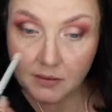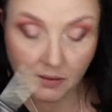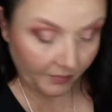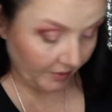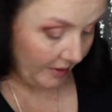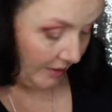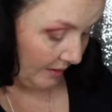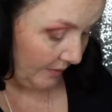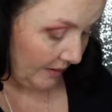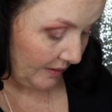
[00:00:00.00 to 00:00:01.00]
going to brighten
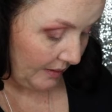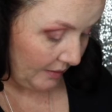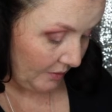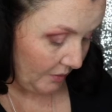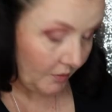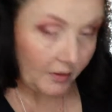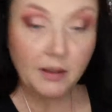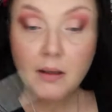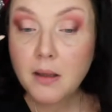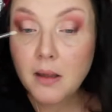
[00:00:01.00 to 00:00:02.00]
up this inner corner